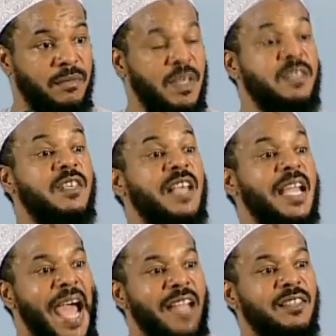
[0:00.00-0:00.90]
This is
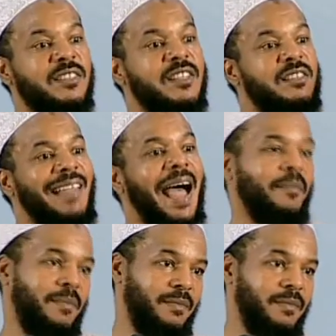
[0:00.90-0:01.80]
against
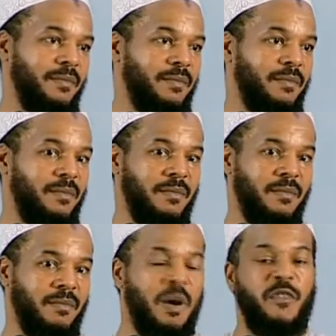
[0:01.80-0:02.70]
Islam.
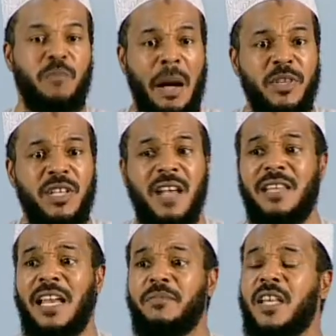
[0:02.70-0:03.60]
Prophet Muhammad
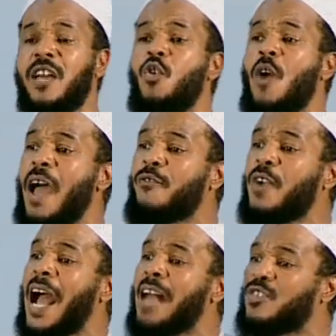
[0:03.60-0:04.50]
said, Whoever
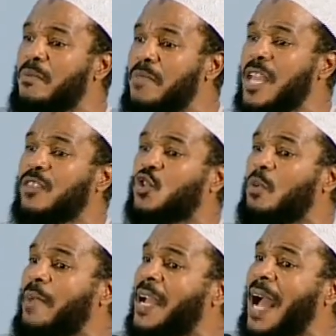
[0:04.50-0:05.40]
has the means to
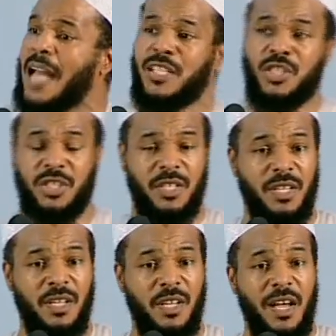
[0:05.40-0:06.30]
make Hajj
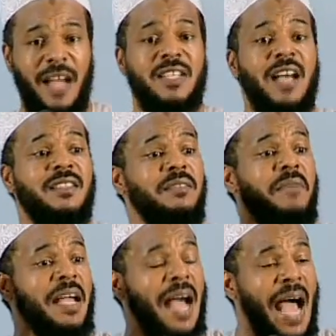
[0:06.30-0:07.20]
and doesn't
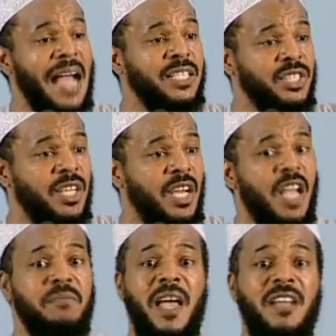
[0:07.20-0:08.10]
make Hajj,
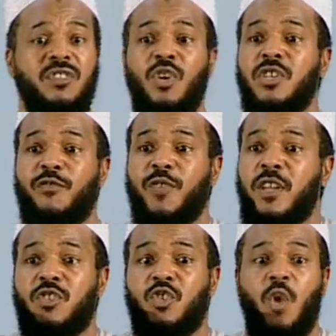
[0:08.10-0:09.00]
it makes no
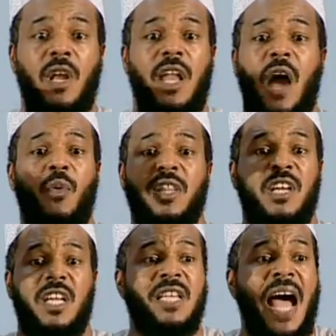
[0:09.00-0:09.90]
difference to Allah whether
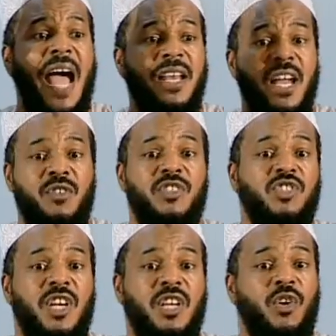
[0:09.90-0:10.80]
he died a
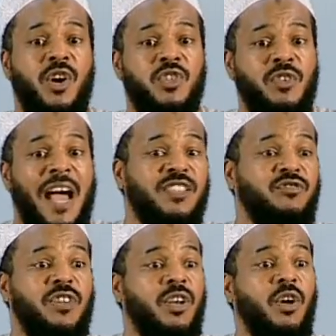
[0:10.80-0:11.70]
Christian or a
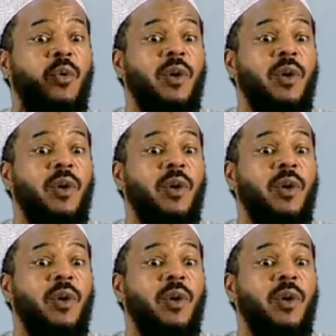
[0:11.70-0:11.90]
Zoroastrian or